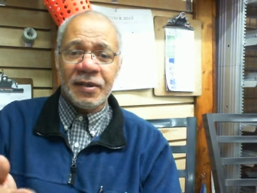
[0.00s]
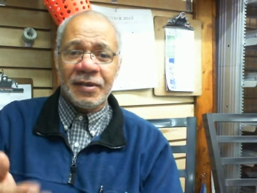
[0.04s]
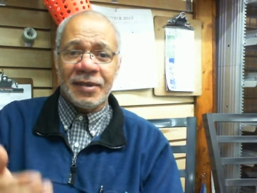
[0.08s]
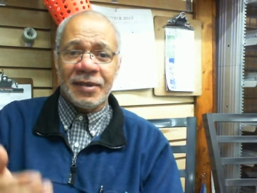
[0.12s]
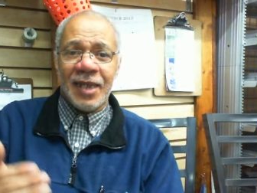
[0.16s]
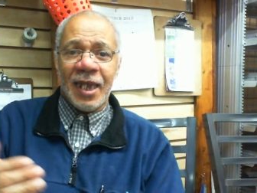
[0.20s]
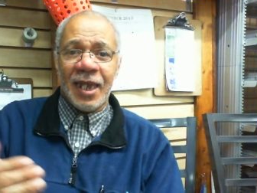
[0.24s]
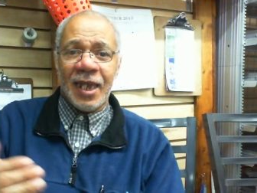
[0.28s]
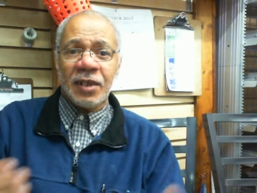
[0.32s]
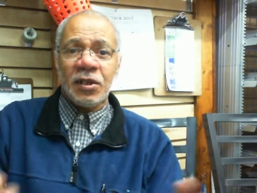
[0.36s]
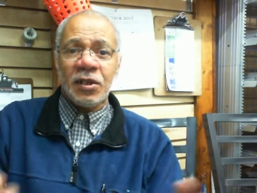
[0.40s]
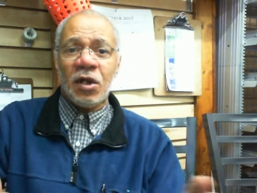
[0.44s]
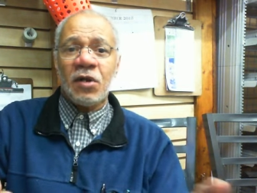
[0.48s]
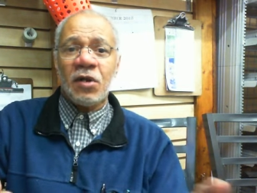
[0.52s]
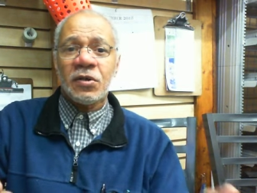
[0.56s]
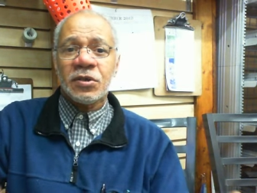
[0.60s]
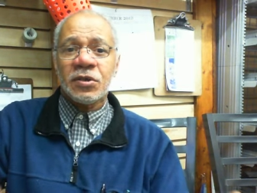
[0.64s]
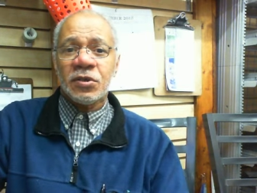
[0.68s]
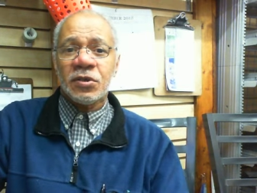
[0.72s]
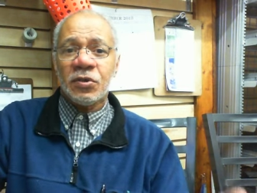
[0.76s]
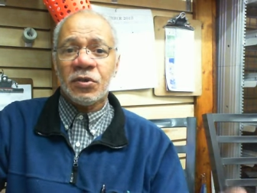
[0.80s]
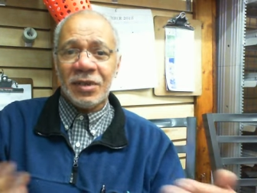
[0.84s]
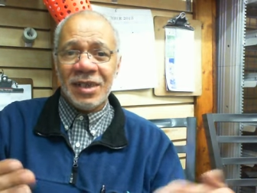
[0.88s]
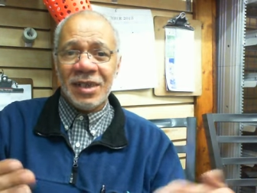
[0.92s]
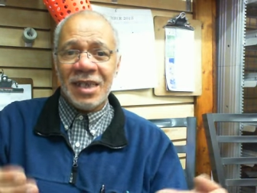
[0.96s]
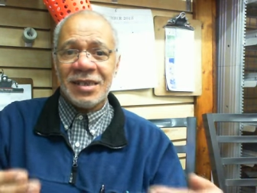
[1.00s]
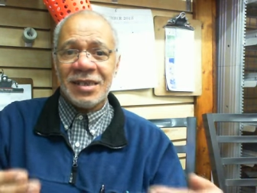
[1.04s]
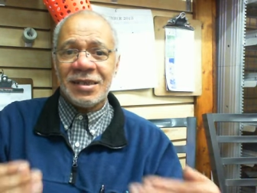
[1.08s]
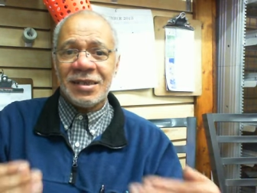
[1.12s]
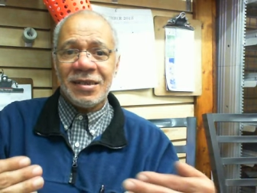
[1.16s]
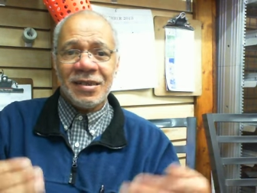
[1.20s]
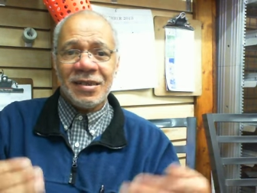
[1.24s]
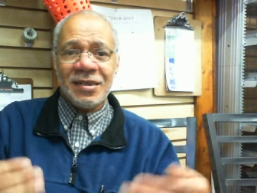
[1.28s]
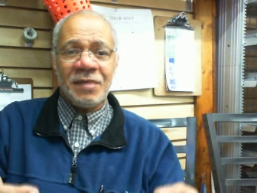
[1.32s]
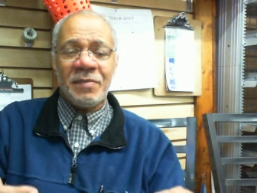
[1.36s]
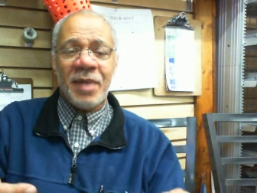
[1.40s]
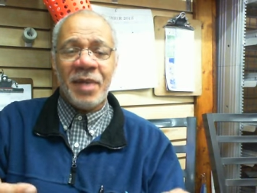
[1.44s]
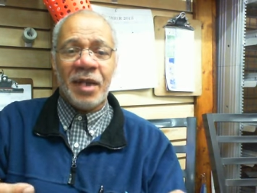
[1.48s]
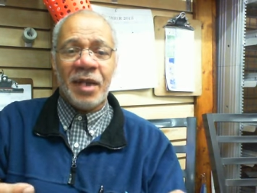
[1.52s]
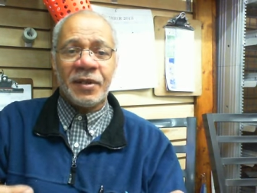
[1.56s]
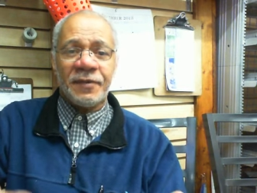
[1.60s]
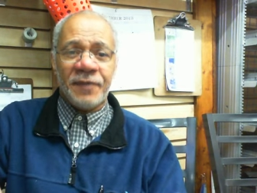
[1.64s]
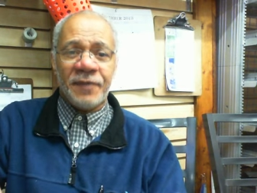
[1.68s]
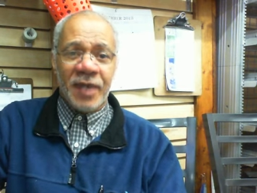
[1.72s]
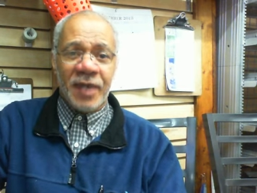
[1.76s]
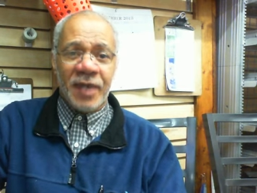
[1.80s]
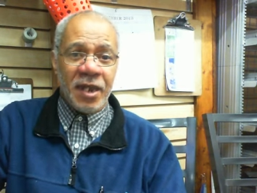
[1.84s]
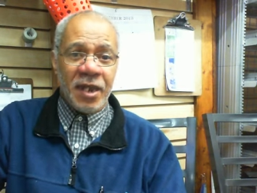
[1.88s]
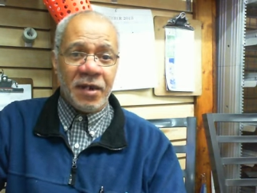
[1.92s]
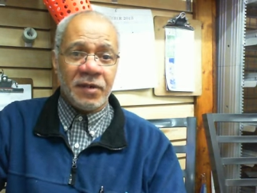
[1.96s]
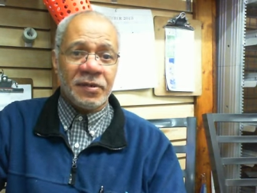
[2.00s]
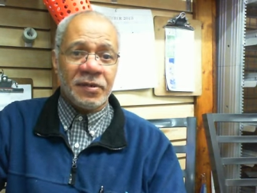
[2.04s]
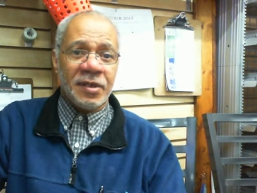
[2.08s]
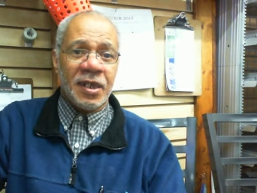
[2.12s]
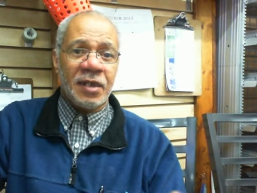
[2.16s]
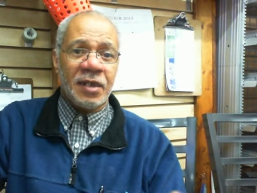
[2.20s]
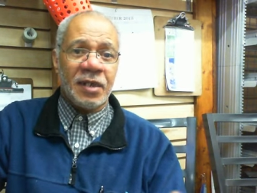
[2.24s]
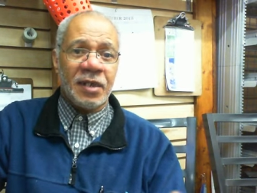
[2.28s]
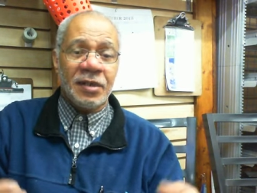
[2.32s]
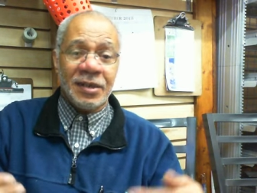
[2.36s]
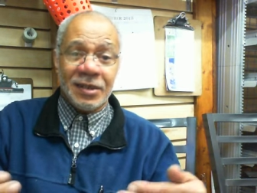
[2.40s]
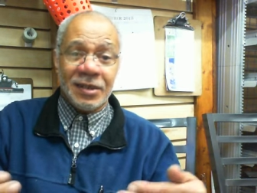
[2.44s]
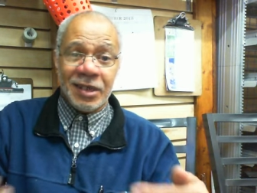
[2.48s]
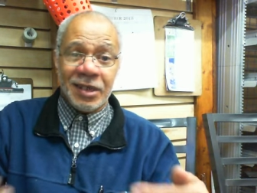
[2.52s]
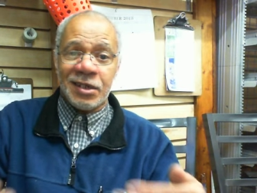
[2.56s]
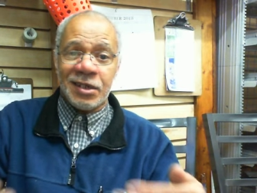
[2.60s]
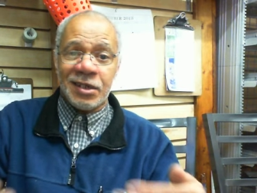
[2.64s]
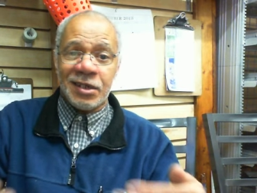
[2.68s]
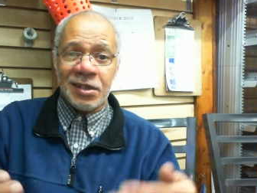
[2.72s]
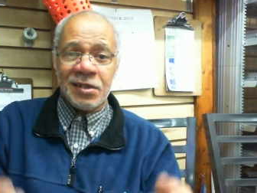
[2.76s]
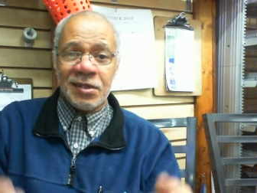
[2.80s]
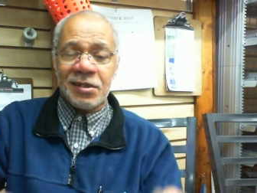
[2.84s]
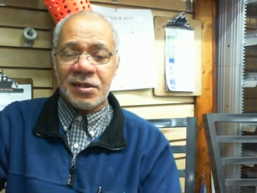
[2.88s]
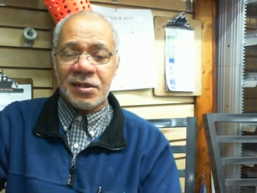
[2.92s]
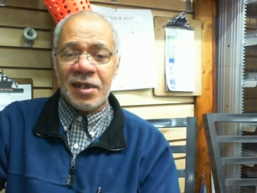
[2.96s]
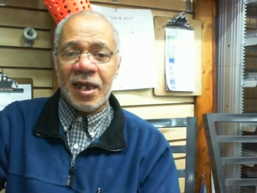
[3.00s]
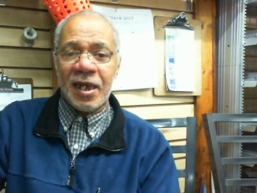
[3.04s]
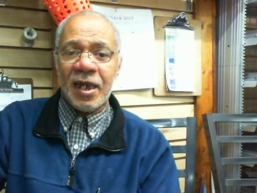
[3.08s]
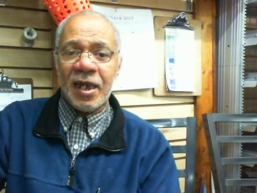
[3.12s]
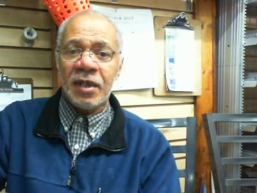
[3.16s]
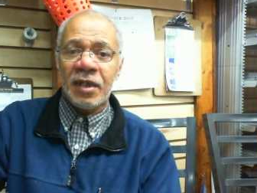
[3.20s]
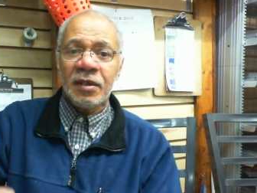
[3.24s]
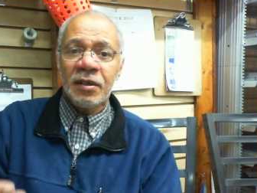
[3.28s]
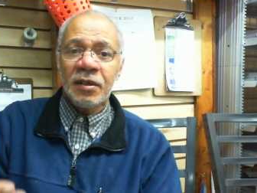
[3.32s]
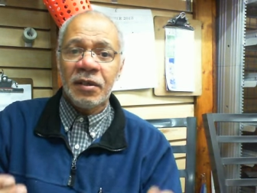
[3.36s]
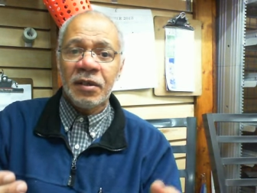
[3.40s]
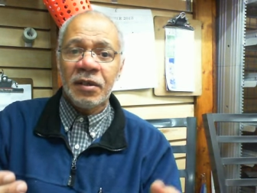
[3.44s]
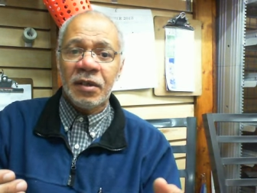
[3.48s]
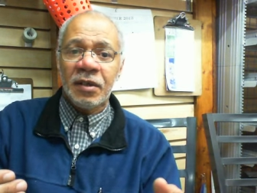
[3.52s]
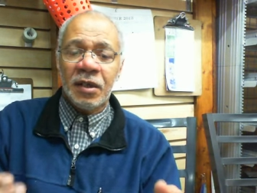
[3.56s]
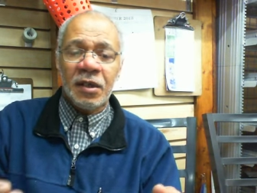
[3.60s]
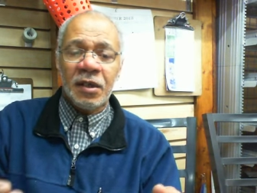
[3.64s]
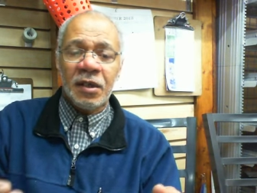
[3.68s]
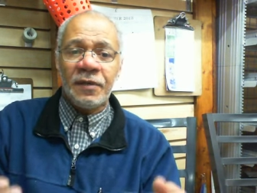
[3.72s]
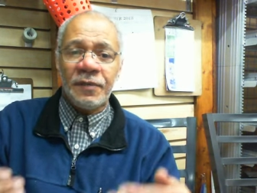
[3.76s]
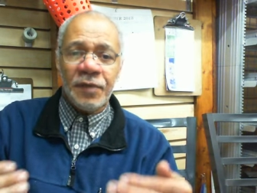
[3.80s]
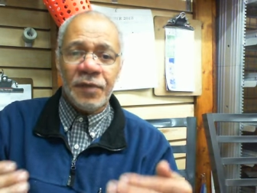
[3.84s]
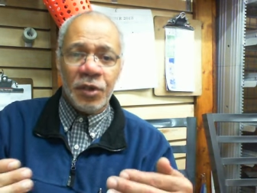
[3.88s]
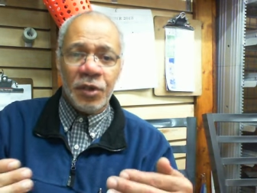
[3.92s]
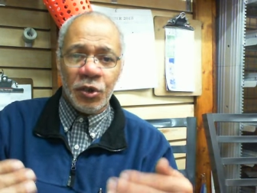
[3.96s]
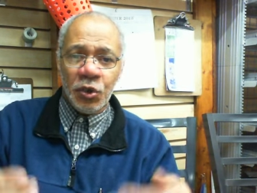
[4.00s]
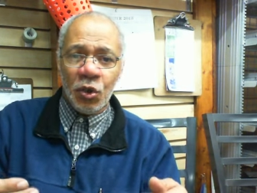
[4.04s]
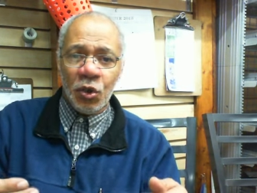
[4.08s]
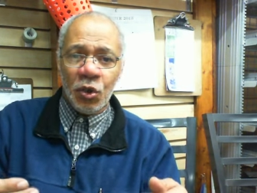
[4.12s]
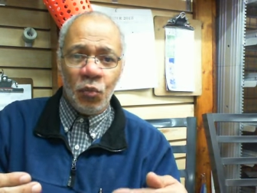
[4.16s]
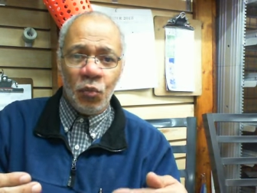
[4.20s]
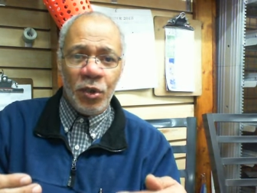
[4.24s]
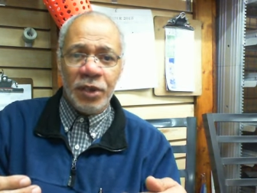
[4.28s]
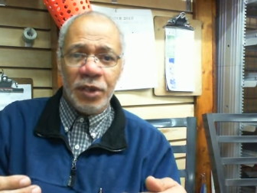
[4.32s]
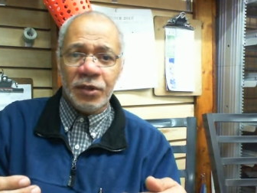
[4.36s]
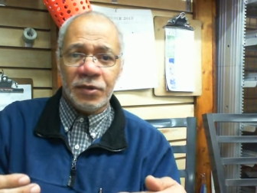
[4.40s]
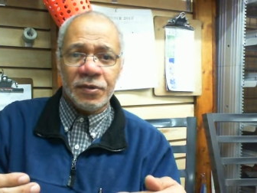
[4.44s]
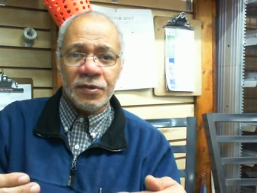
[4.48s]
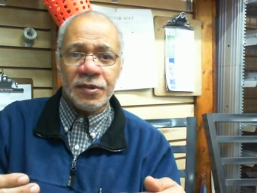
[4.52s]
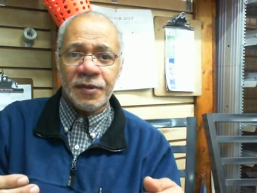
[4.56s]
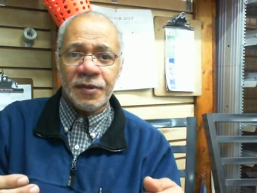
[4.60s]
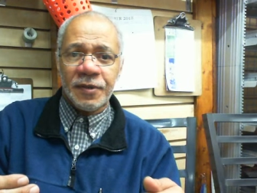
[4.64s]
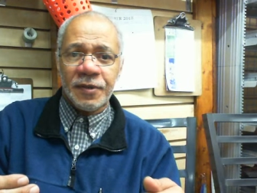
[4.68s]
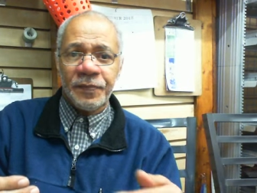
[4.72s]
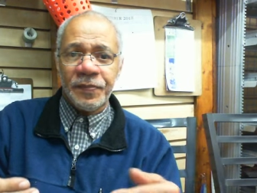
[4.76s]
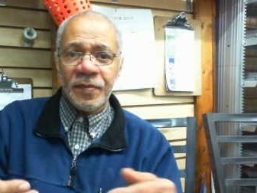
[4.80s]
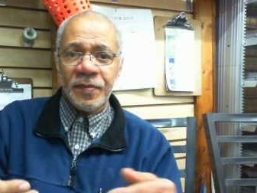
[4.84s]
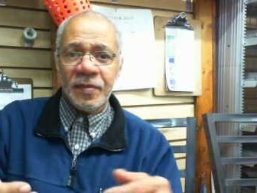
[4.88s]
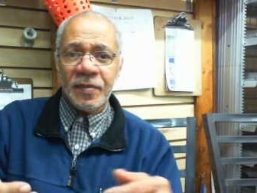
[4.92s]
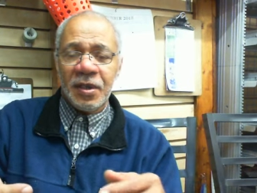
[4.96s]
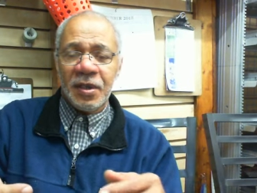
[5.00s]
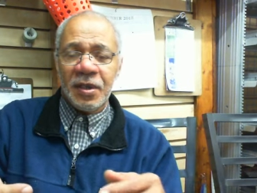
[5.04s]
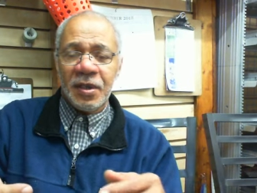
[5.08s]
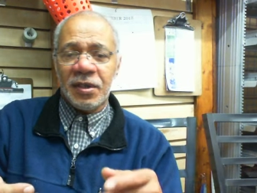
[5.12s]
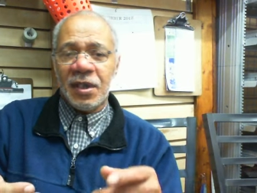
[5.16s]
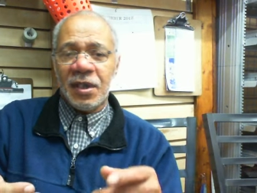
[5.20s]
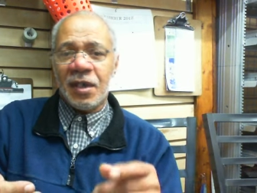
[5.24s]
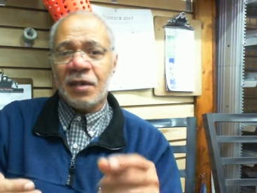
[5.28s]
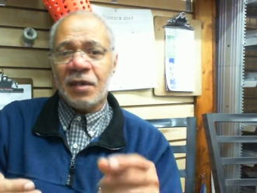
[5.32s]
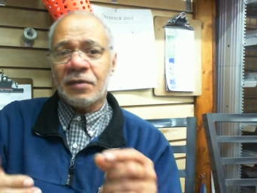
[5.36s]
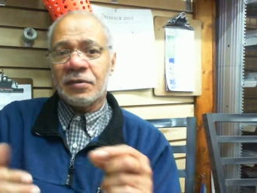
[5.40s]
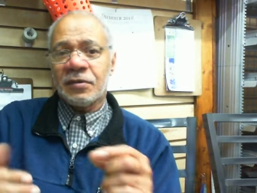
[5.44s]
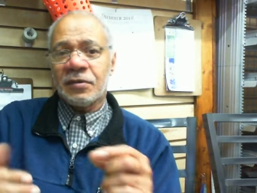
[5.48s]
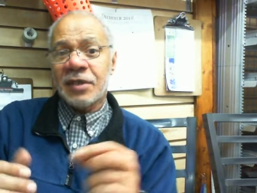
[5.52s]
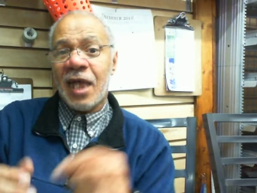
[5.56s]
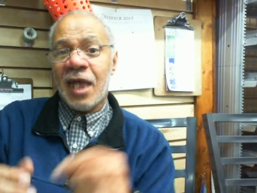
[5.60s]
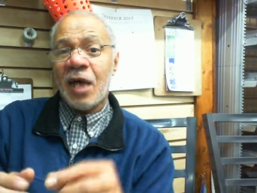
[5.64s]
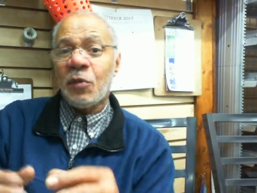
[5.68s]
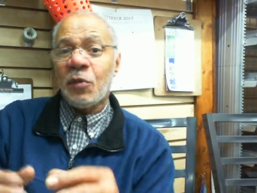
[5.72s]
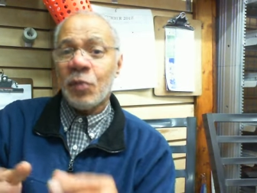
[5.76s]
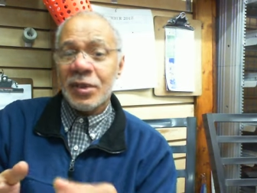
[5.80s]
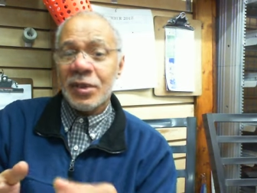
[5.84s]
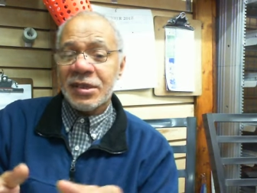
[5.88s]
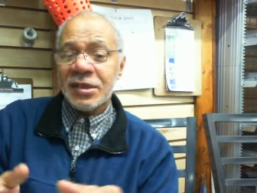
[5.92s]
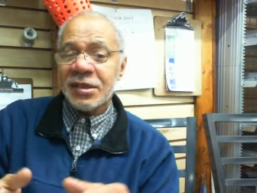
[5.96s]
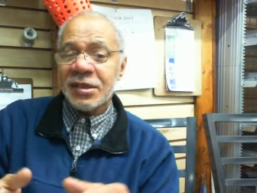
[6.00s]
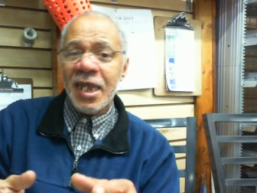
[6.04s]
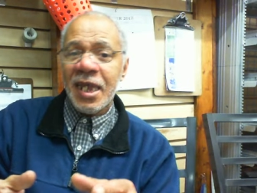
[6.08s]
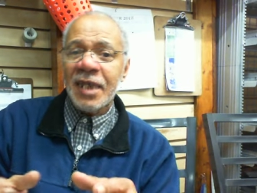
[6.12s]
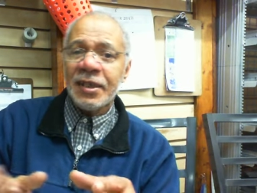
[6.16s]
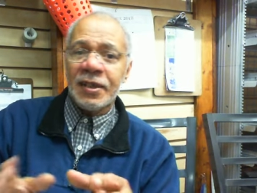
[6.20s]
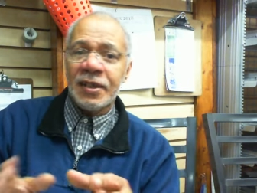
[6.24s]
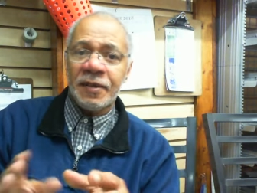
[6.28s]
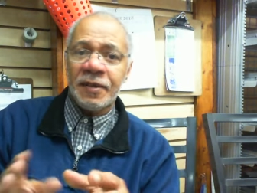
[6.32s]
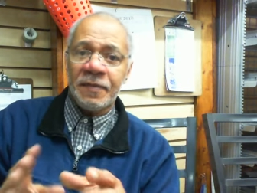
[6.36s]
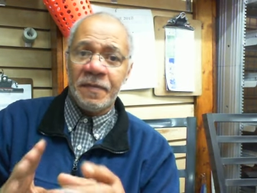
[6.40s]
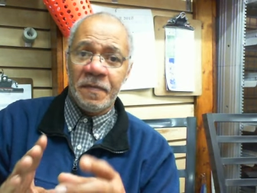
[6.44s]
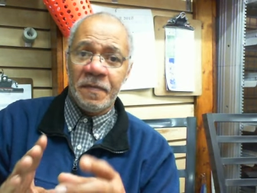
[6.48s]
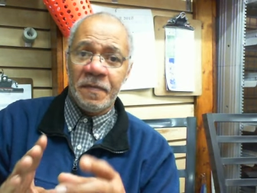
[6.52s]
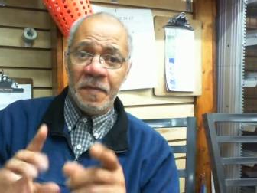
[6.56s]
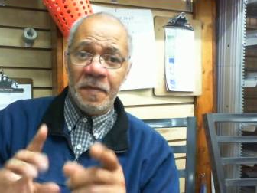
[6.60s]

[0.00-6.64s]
That can also lessen the amount of air that gets inside of your windows. Now, notwithstanding,